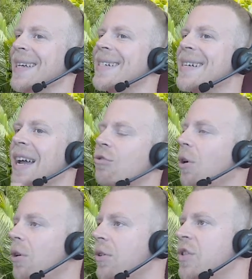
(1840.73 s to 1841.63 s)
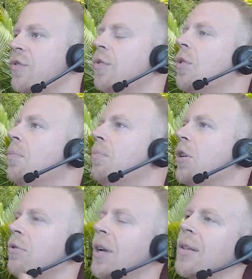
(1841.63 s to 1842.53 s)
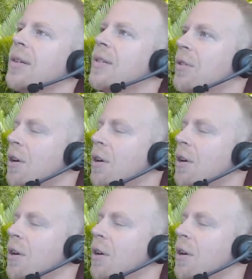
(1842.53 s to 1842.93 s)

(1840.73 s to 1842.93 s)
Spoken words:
assign roles for moderators,